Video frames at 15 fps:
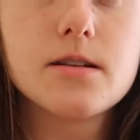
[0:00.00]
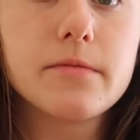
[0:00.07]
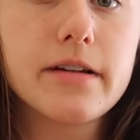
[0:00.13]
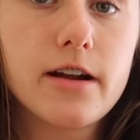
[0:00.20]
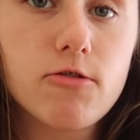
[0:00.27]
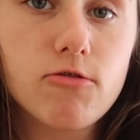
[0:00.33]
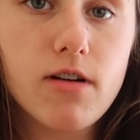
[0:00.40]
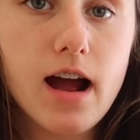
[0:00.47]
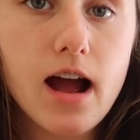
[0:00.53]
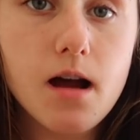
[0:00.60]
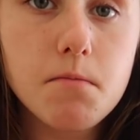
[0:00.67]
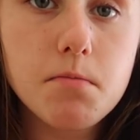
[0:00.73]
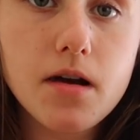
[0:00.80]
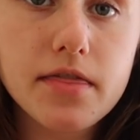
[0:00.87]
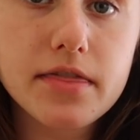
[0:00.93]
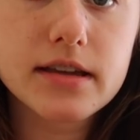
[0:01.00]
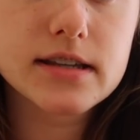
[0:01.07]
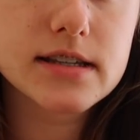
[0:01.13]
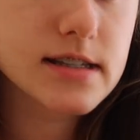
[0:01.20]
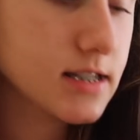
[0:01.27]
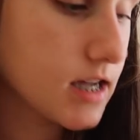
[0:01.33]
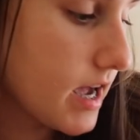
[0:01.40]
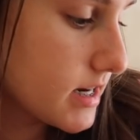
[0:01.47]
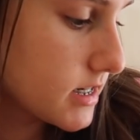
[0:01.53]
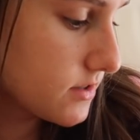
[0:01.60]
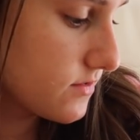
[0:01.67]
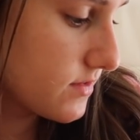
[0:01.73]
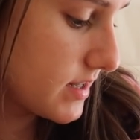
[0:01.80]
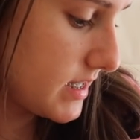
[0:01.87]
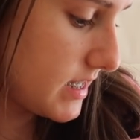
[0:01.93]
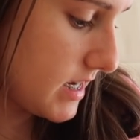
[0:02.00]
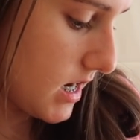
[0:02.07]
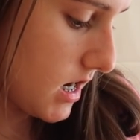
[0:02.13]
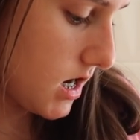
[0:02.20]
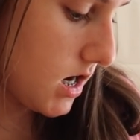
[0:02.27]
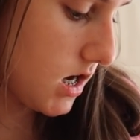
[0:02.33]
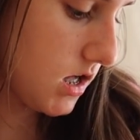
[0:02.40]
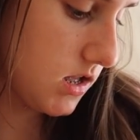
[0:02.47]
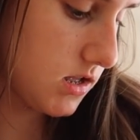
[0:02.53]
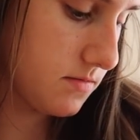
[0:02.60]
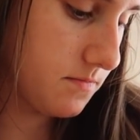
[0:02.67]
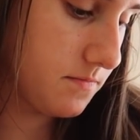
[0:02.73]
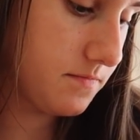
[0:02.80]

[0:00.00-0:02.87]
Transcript: Then we grab the side of the arm,